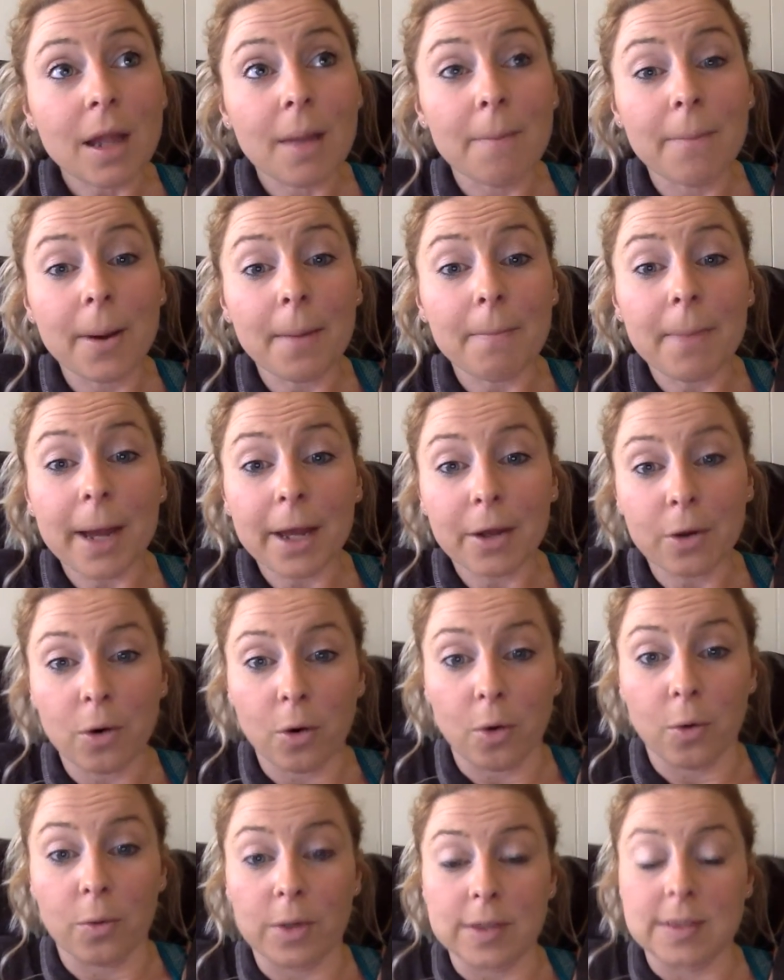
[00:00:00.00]
But my
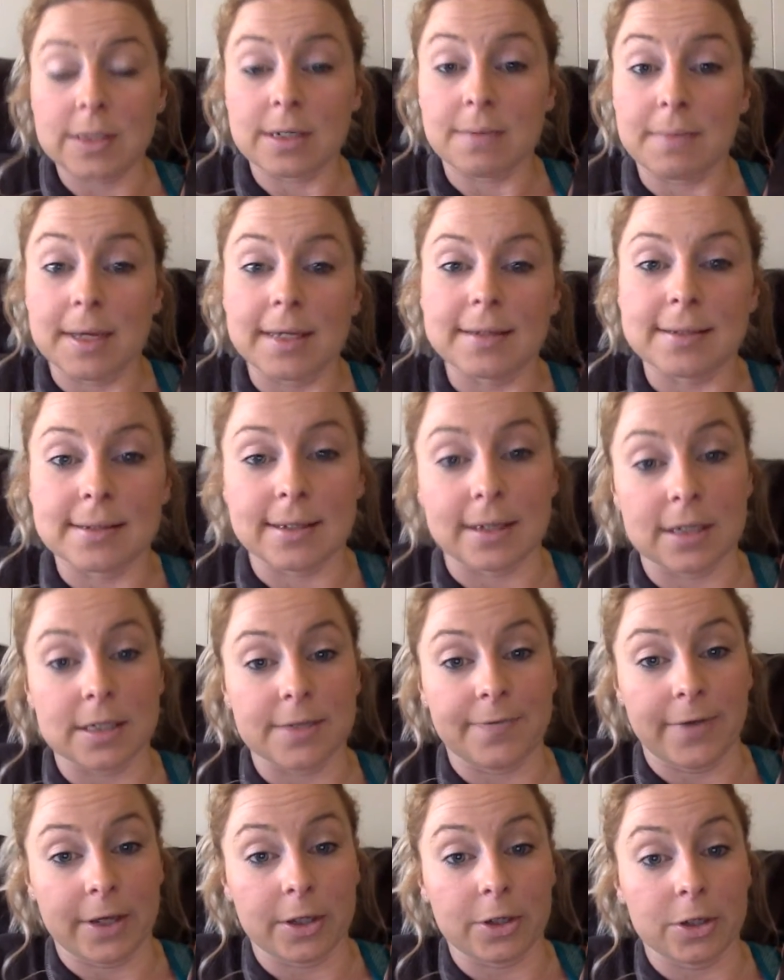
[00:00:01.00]
goal was to make six
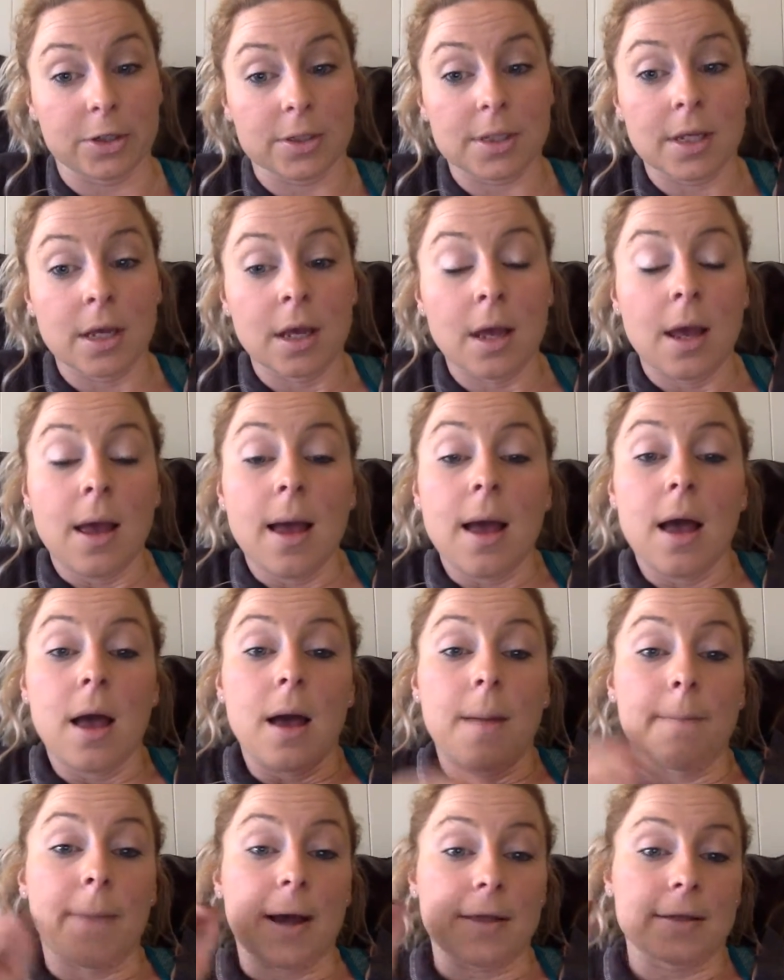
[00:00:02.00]
figures
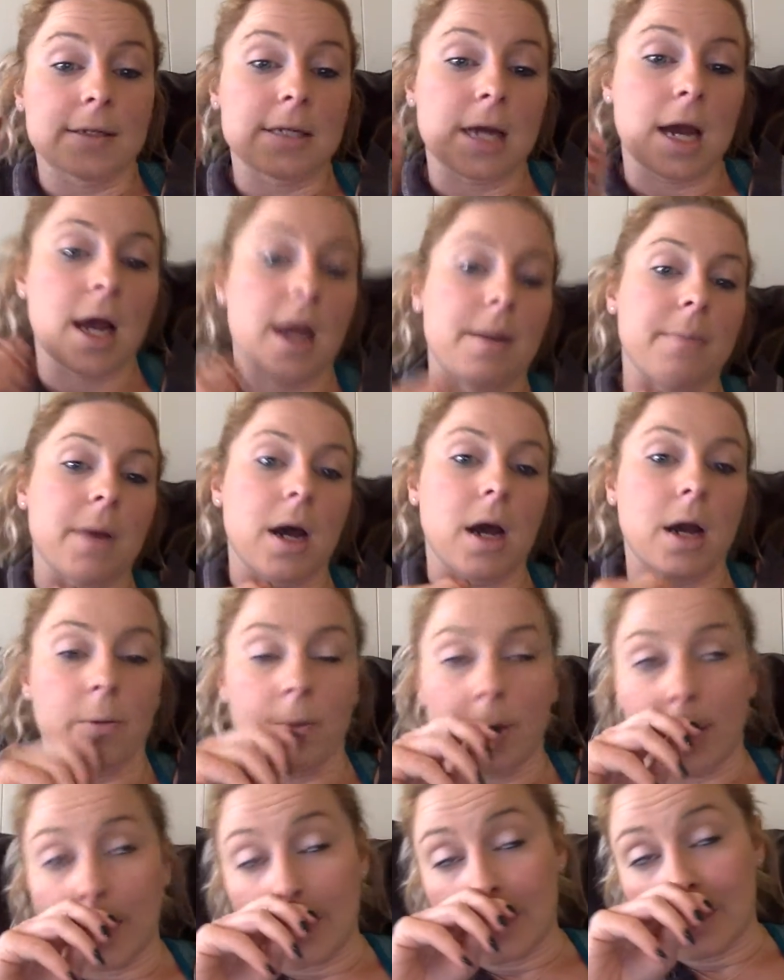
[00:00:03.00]
by the time I
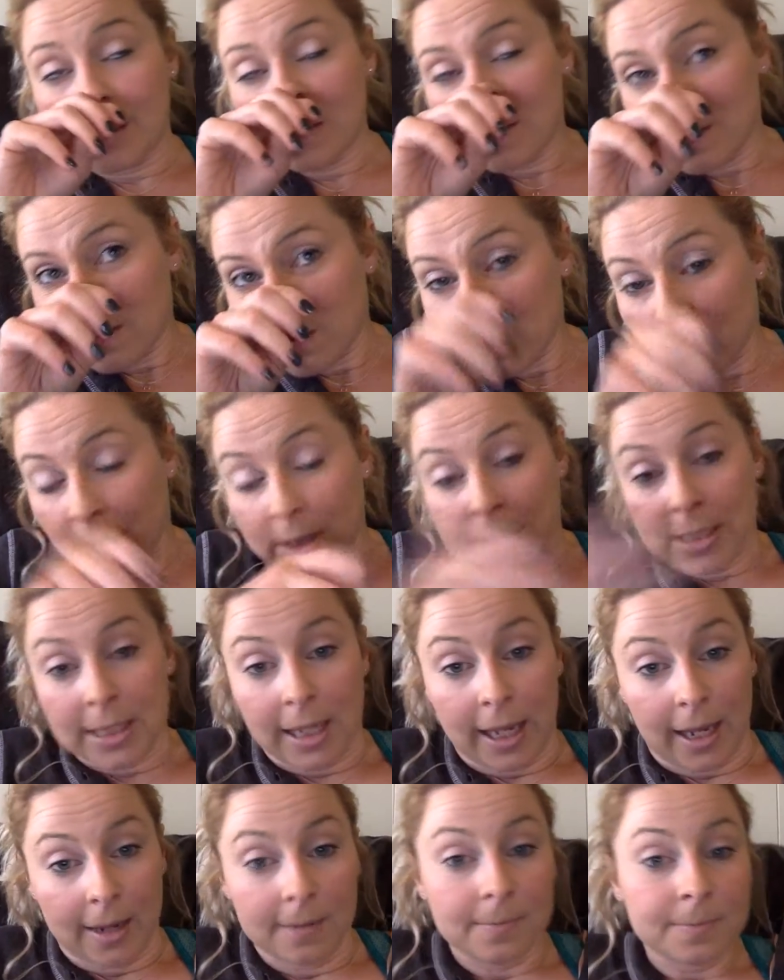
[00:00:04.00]
was
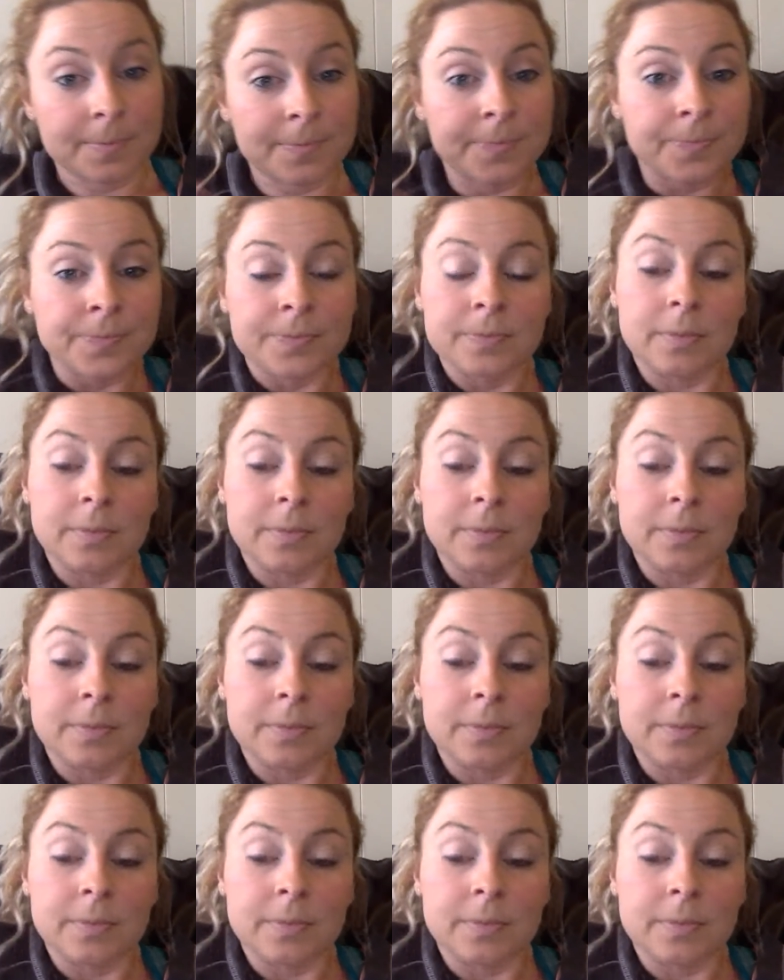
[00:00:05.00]
28.